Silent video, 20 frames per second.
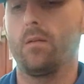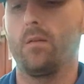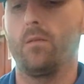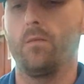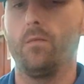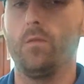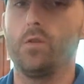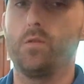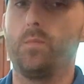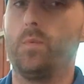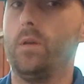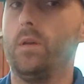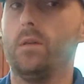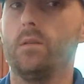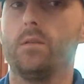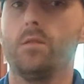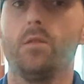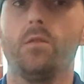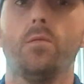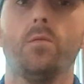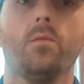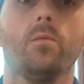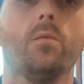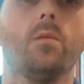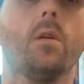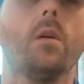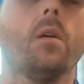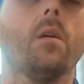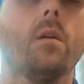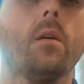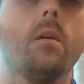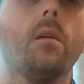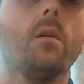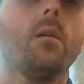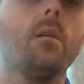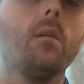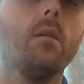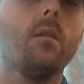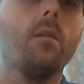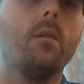which brings you
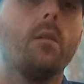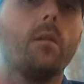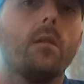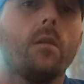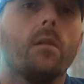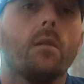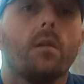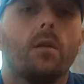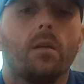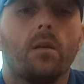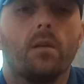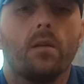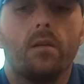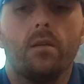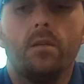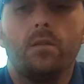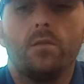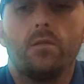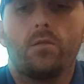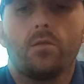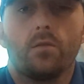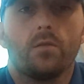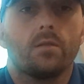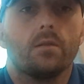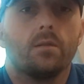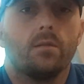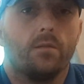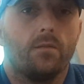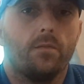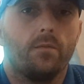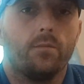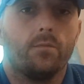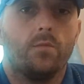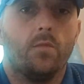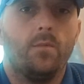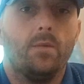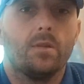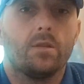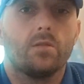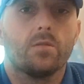into a
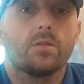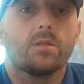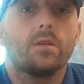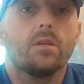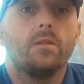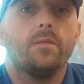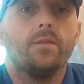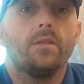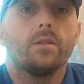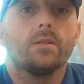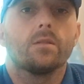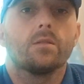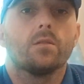moment of stillness,